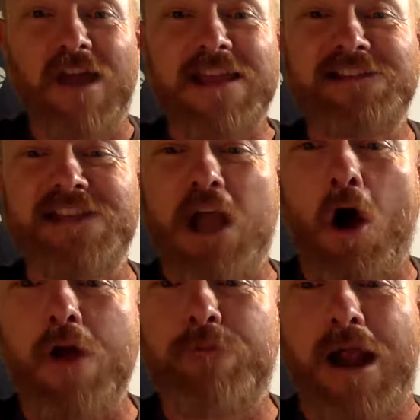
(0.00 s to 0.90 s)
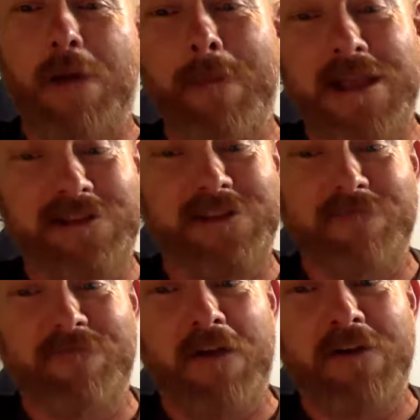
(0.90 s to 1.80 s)
raise the eyebrow, makes
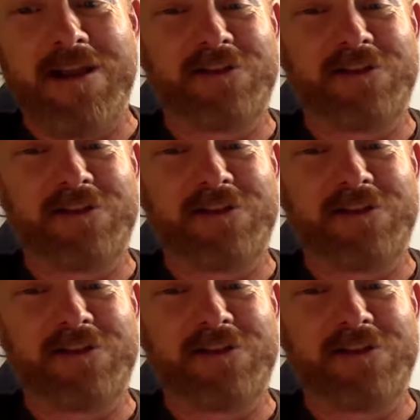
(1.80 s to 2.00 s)
it very